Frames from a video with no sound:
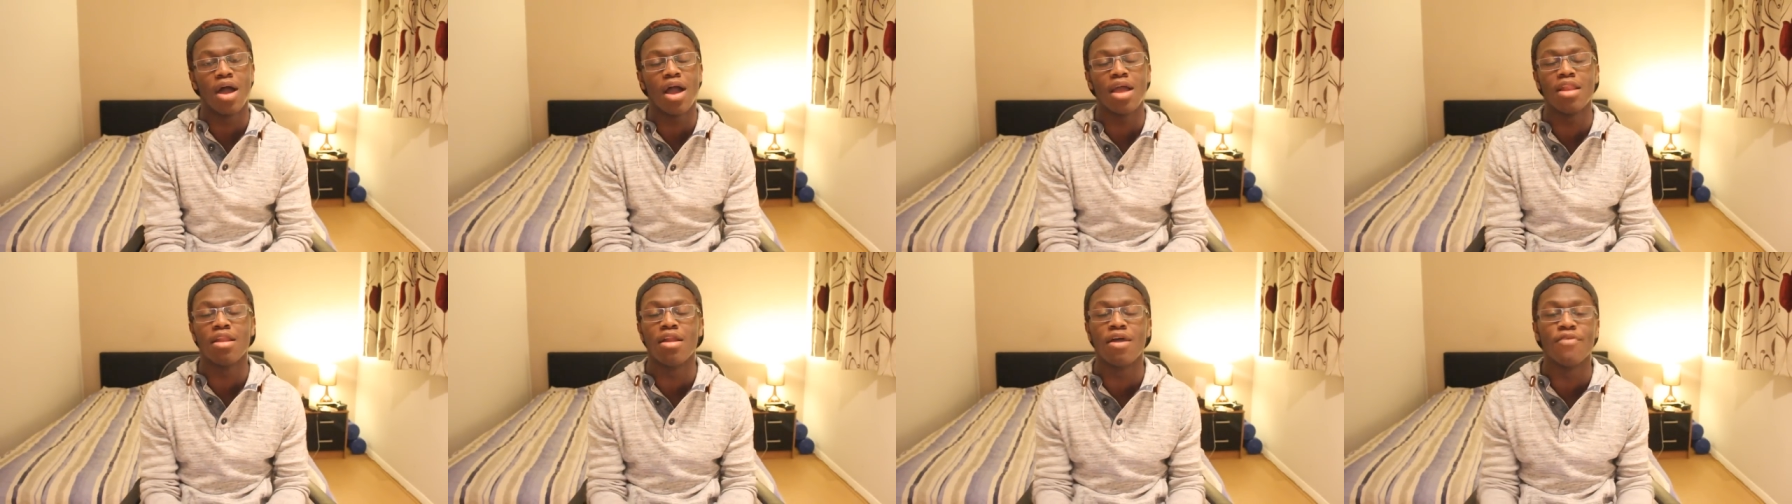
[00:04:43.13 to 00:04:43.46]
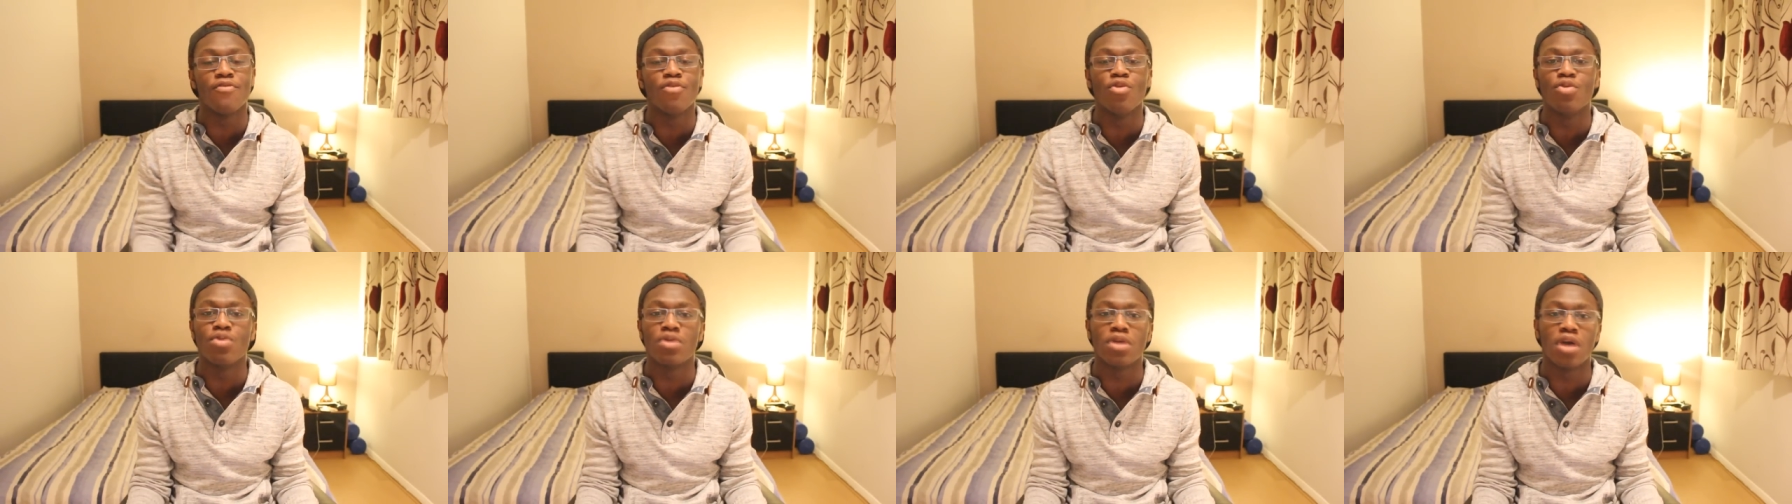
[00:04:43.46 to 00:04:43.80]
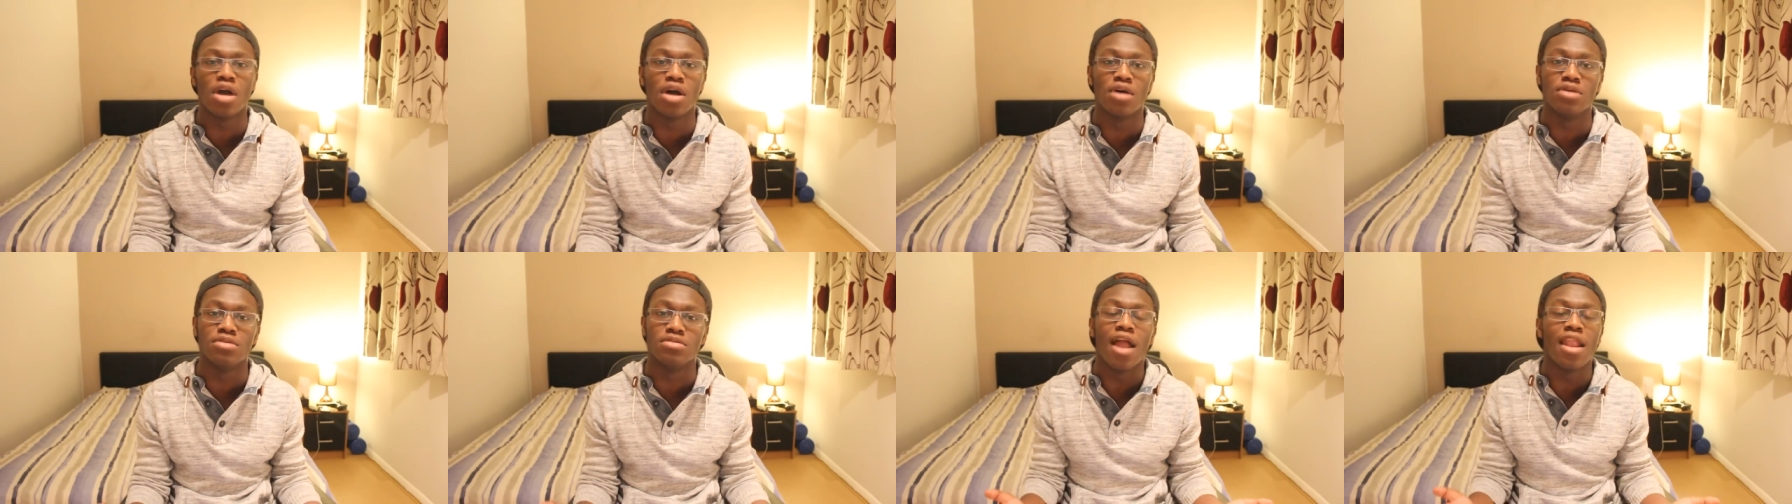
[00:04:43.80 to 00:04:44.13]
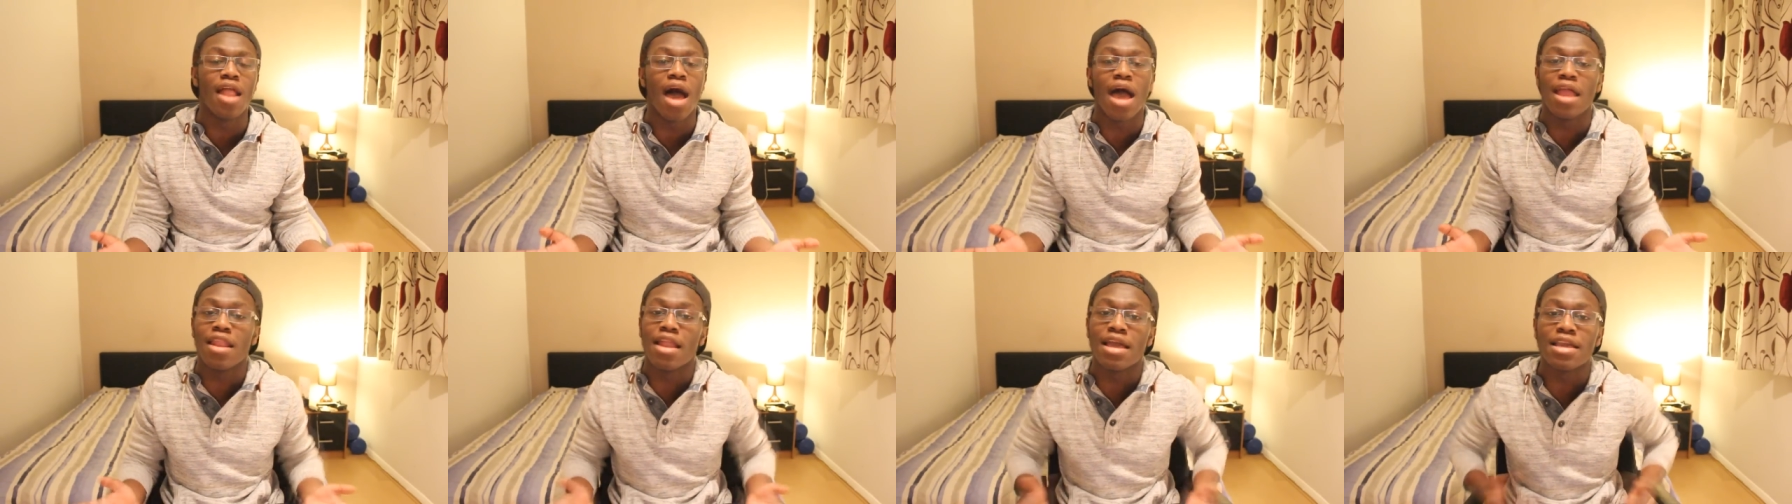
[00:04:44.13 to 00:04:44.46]
I love all girls.
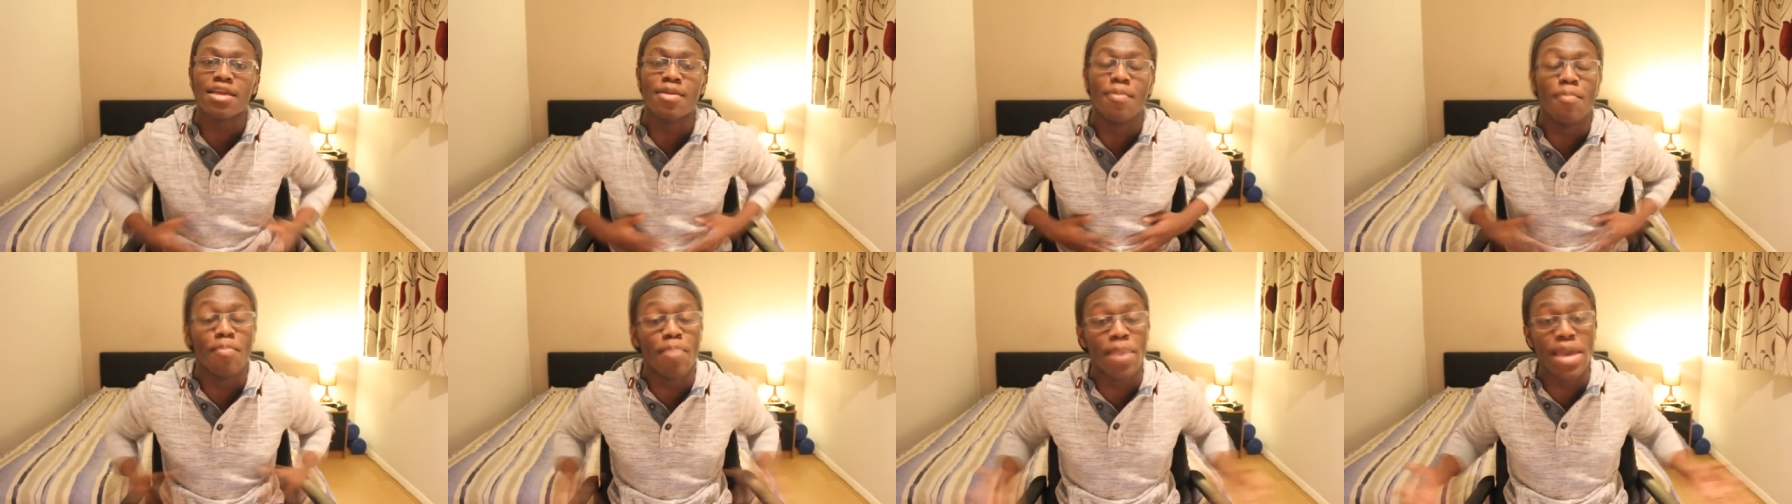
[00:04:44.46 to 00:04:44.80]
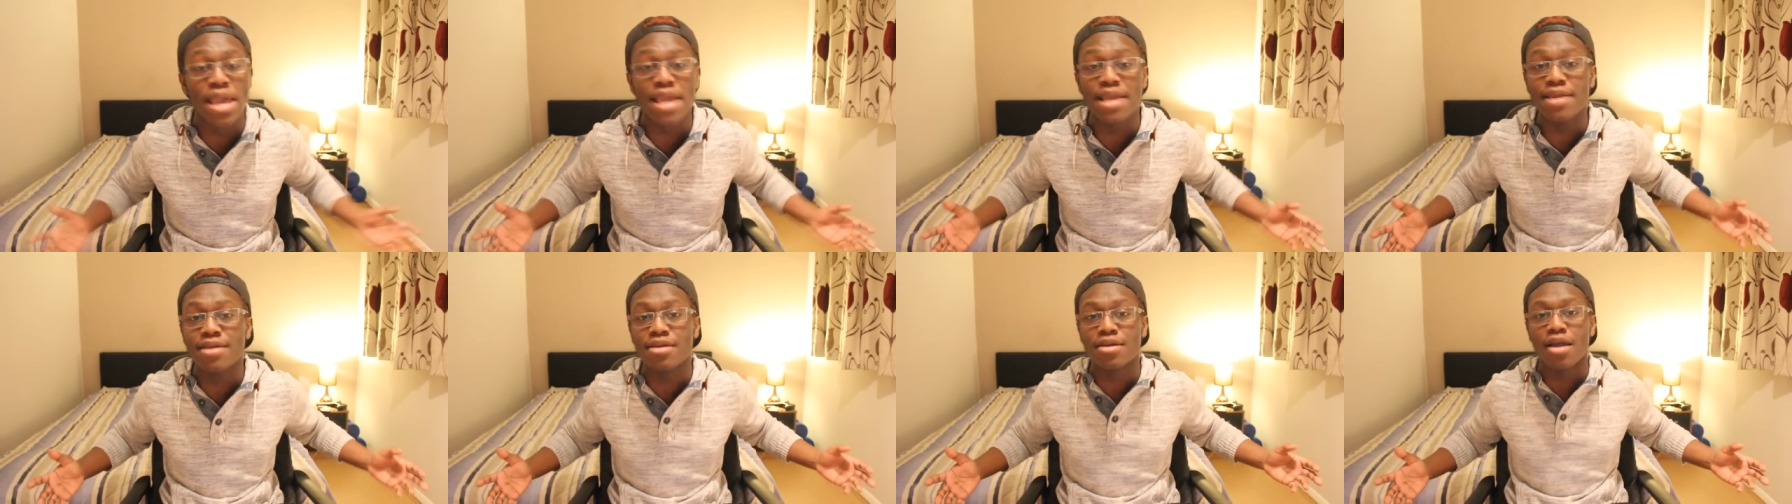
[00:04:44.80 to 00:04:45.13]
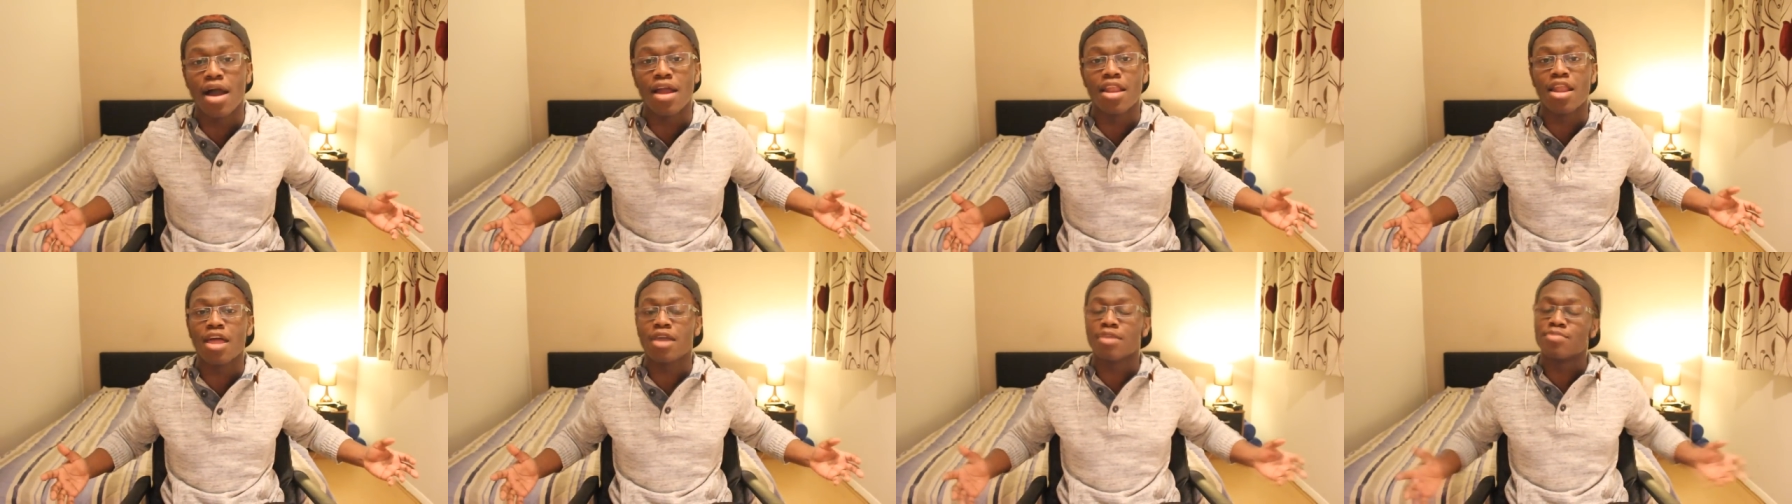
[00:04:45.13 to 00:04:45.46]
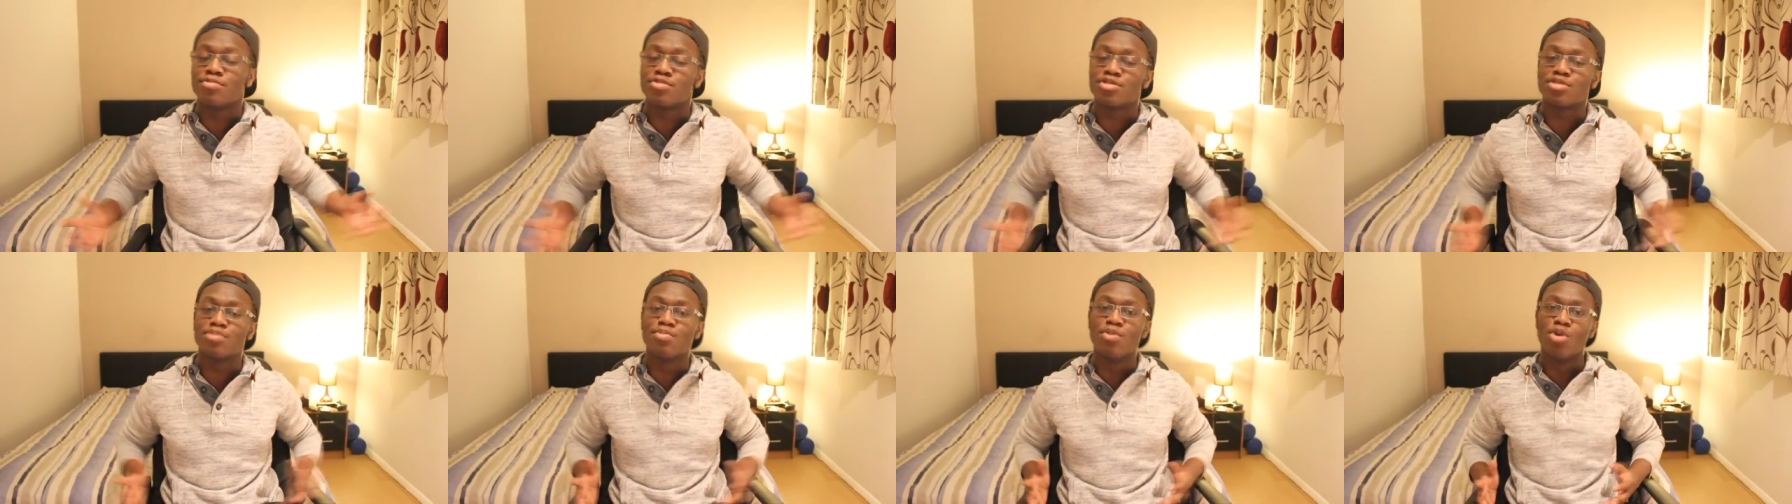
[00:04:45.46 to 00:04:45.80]
I, I like them big. I like
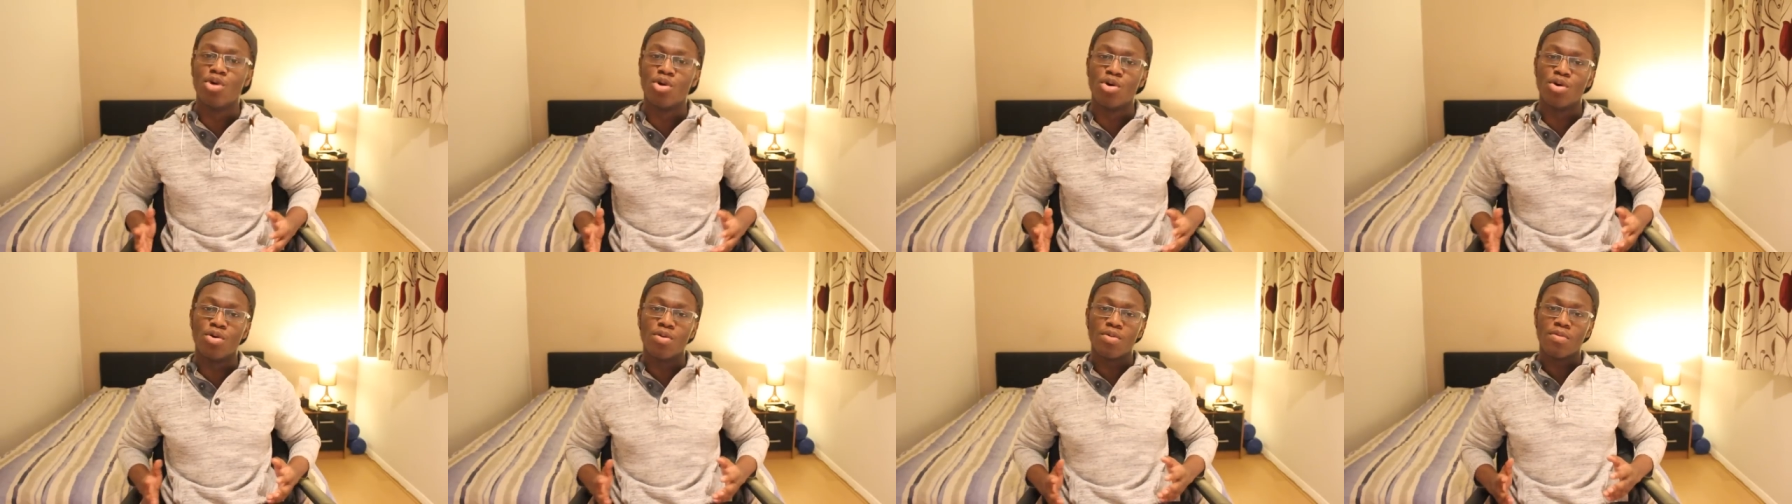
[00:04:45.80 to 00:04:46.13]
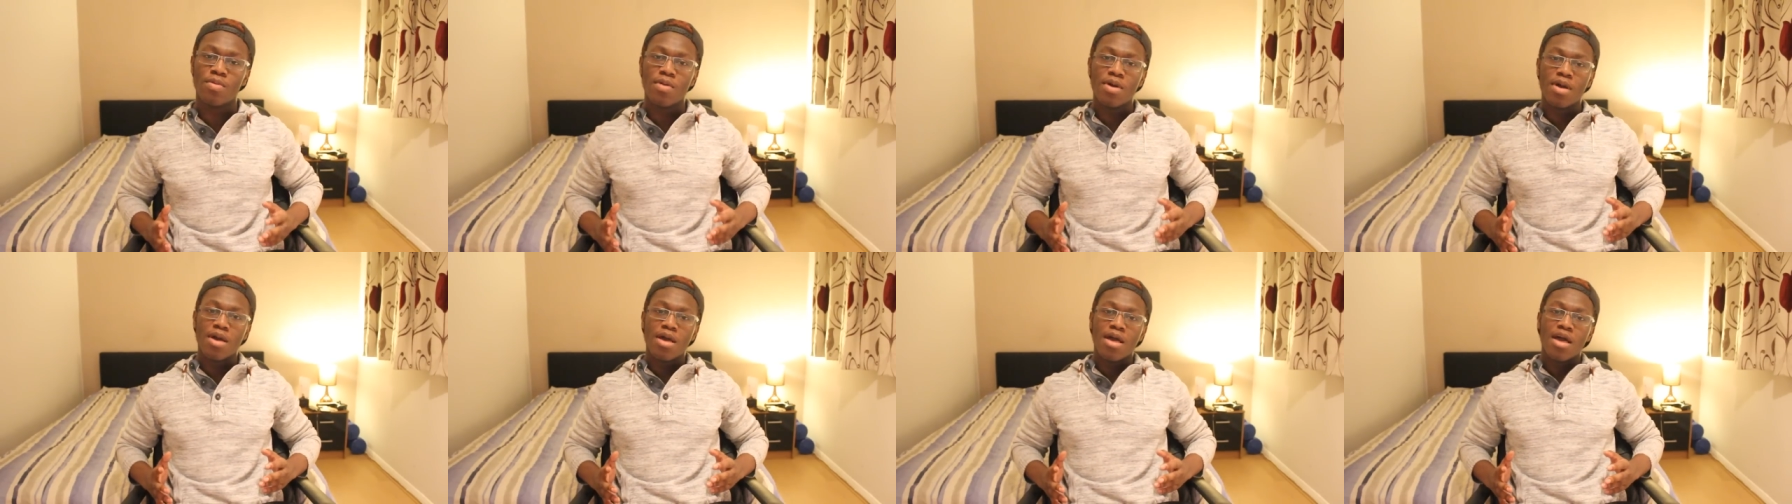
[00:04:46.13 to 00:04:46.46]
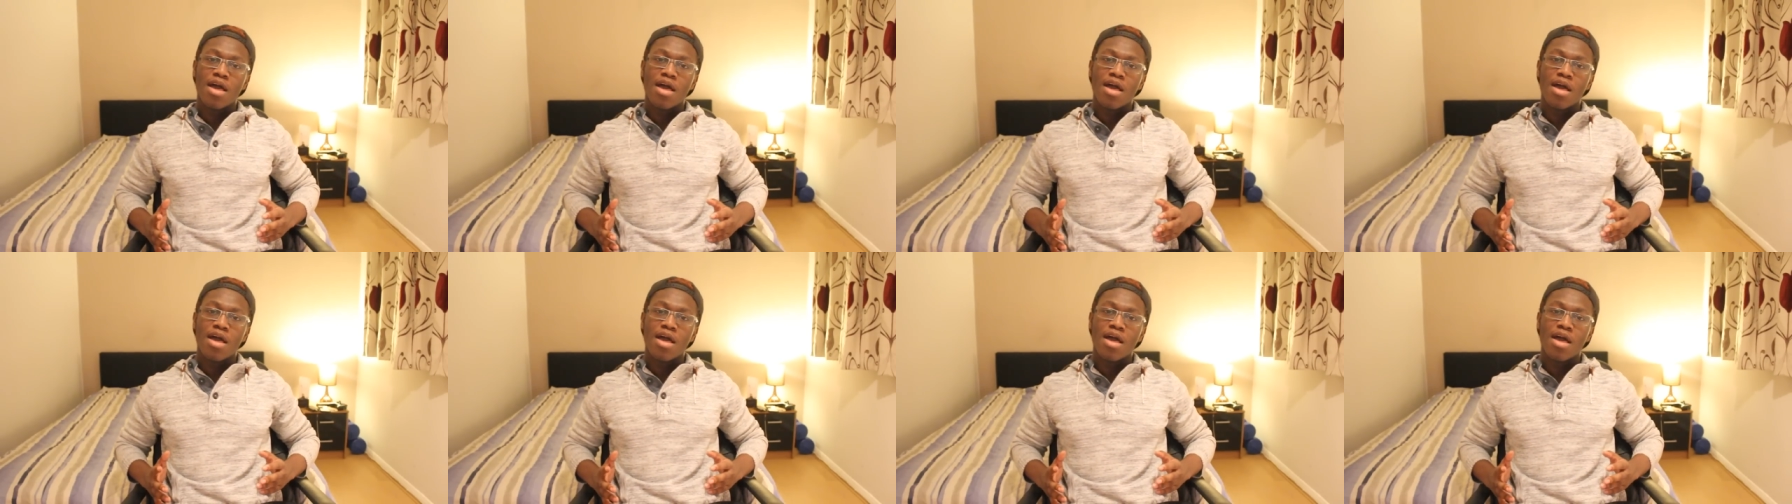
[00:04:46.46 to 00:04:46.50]
them small.